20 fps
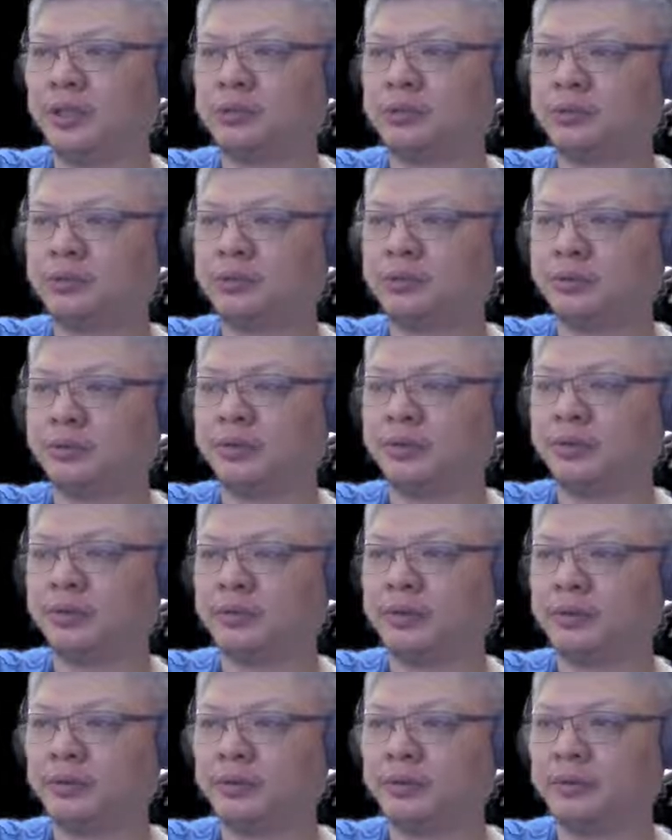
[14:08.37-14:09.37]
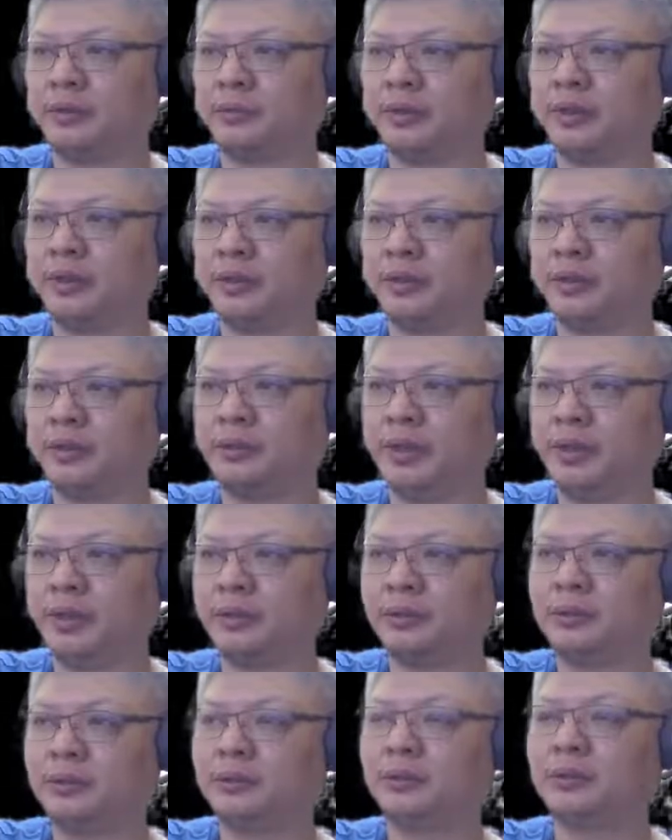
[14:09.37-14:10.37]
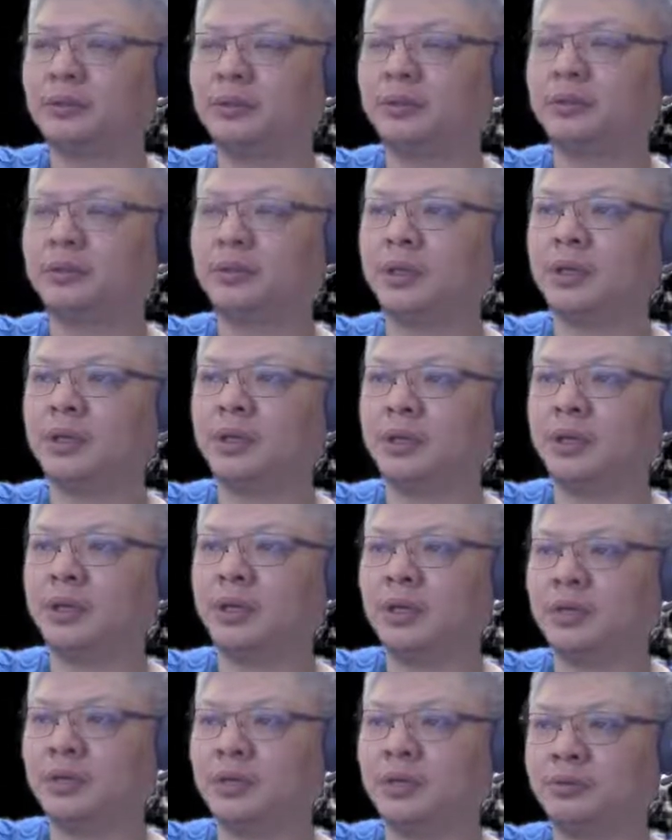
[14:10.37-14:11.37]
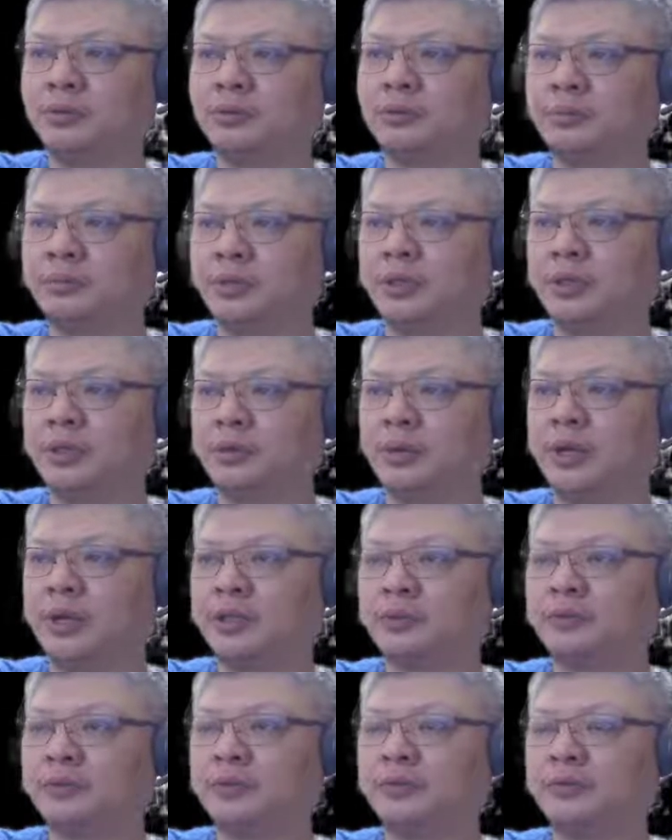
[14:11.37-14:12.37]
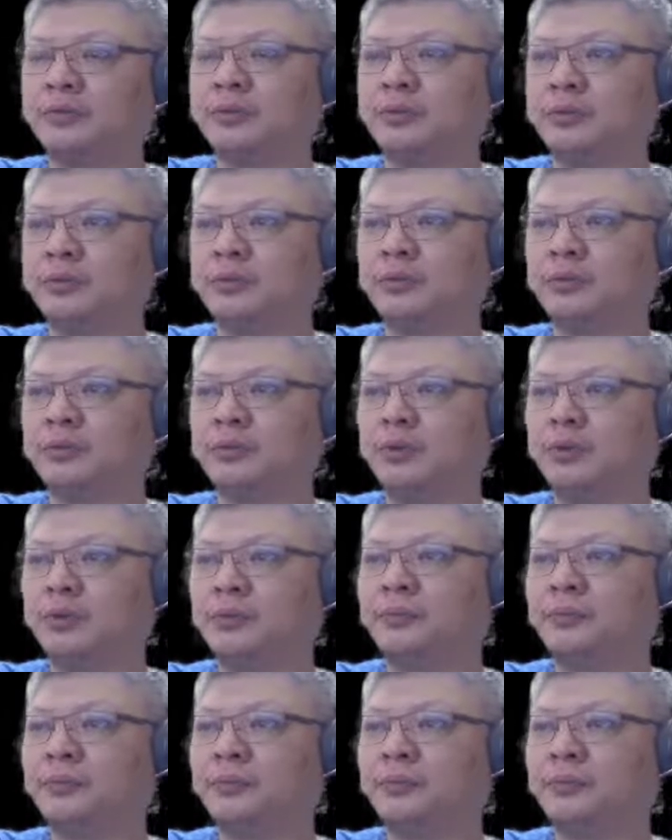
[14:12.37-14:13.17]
which was an immediate threat, and this would be the wise move to do so,